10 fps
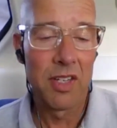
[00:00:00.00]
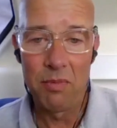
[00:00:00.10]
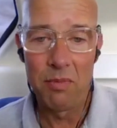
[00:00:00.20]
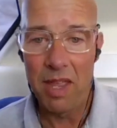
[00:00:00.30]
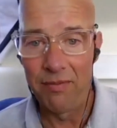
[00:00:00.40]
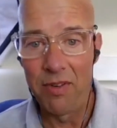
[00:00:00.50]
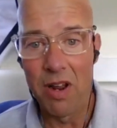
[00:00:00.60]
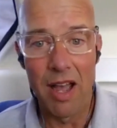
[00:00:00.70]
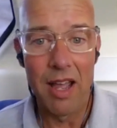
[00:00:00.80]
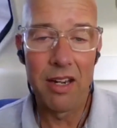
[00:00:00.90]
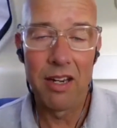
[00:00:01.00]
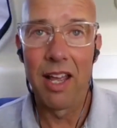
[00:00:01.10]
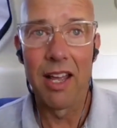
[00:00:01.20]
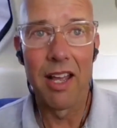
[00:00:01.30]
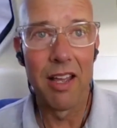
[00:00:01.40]
some have not,
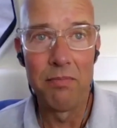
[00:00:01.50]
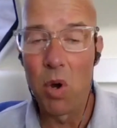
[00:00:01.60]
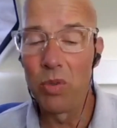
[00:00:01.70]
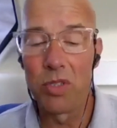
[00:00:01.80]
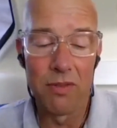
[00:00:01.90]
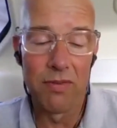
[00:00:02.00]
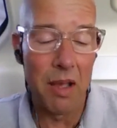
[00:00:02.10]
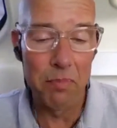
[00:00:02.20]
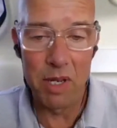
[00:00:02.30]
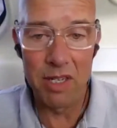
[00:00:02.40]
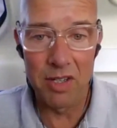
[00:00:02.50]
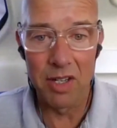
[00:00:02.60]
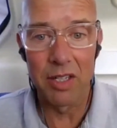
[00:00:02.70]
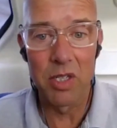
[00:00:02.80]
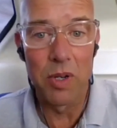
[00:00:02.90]
most have not been to
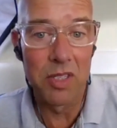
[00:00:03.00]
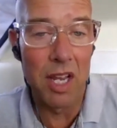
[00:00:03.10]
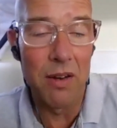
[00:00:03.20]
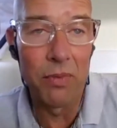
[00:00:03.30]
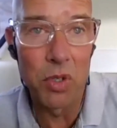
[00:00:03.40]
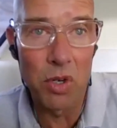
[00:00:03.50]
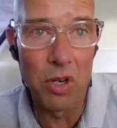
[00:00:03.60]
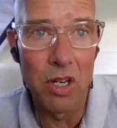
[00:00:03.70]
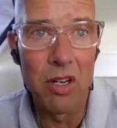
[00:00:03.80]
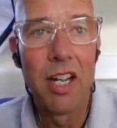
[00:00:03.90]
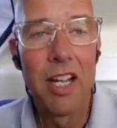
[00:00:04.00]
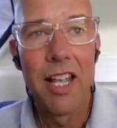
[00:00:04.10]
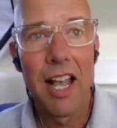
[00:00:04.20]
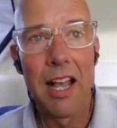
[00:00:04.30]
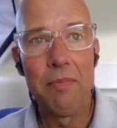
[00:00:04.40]
SelectUSA for sure.
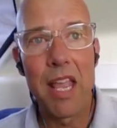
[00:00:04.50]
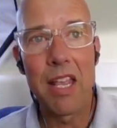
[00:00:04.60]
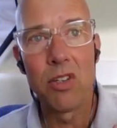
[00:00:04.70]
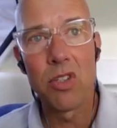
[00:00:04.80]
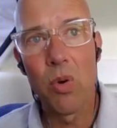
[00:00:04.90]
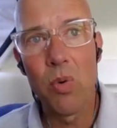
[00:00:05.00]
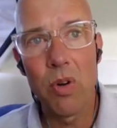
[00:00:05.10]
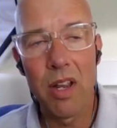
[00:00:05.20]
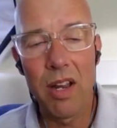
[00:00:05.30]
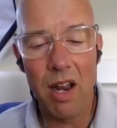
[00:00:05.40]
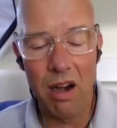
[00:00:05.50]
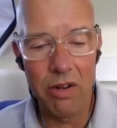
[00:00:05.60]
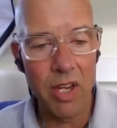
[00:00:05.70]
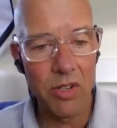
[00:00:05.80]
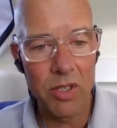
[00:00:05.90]
And so
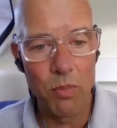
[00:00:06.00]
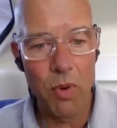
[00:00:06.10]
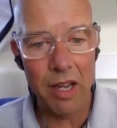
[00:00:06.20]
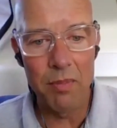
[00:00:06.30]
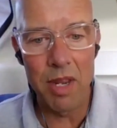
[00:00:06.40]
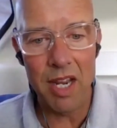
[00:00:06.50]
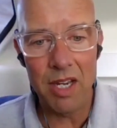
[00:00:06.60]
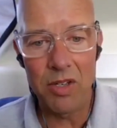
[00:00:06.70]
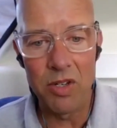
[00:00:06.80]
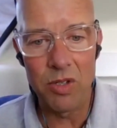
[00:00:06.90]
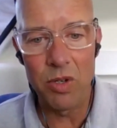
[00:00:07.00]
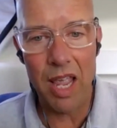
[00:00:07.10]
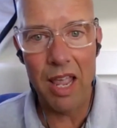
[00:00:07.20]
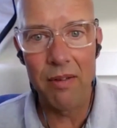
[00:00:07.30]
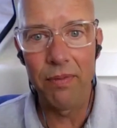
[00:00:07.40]
are there some recommendations you'd
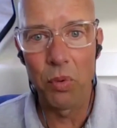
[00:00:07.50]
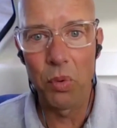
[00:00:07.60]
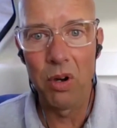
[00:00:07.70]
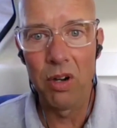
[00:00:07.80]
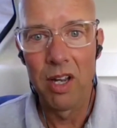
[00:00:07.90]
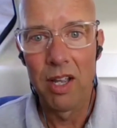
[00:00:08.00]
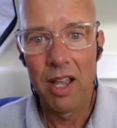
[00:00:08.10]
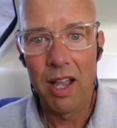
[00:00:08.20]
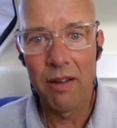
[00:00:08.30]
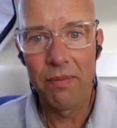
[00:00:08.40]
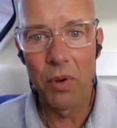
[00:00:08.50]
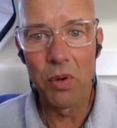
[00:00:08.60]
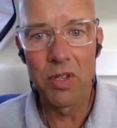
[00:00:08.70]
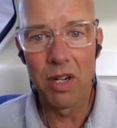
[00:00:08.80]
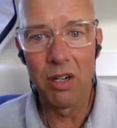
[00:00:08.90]
have for
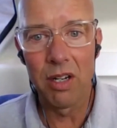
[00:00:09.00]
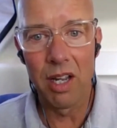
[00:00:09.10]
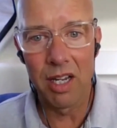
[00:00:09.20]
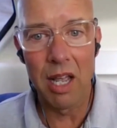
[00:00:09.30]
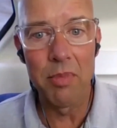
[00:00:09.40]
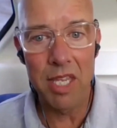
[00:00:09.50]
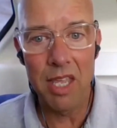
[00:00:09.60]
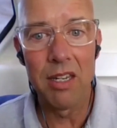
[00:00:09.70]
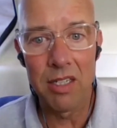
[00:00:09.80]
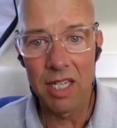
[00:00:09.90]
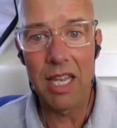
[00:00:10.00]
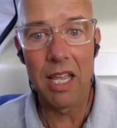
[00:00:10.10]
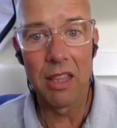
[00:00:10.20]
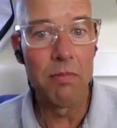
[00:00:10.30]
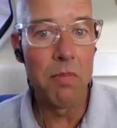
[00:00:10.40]
folks that are coming in to
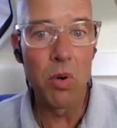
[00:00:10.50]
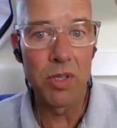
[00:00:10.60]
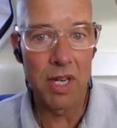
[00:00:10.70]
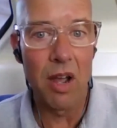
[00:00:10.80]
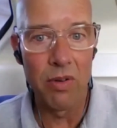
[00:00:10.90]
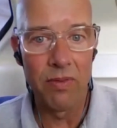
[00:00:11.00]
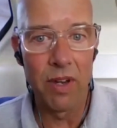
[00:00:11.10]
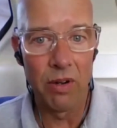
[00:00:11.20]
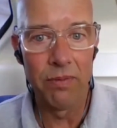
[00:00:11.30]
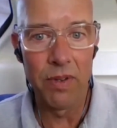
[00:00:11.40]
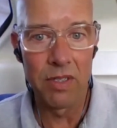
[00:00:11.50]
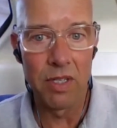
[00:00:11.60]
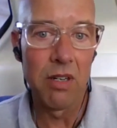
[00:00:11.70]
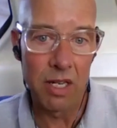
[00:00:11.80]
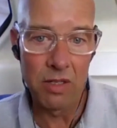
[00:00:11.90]
get the most out of their
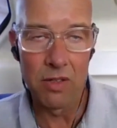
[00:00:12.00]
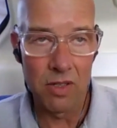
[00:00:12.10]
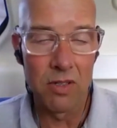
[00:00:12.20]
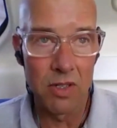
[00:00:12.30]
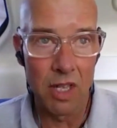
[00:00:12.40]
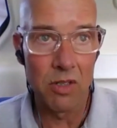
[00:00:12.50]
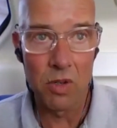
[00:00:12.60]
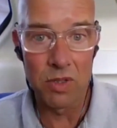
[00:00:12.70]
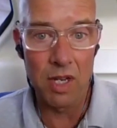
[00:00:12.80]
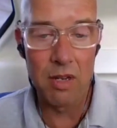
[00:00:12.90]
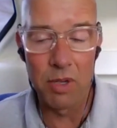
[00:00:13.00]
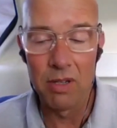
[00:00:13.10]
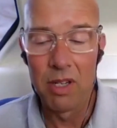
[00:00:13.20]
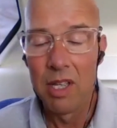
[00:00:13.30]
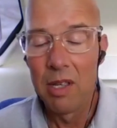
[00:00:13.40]
visit, not just to SelectUSA, but
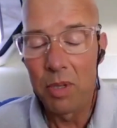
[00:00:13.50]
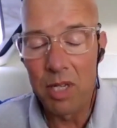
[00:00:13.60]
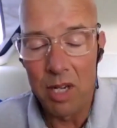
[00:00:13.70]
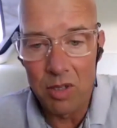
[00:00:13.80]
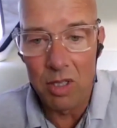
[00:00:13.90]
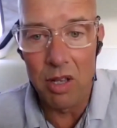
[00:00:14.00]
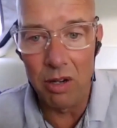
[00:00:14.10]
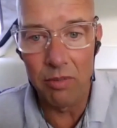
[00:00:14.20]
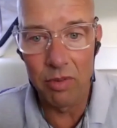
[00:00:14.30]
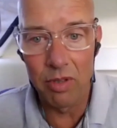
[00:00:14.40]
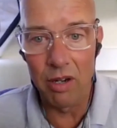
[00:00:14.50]
potentially their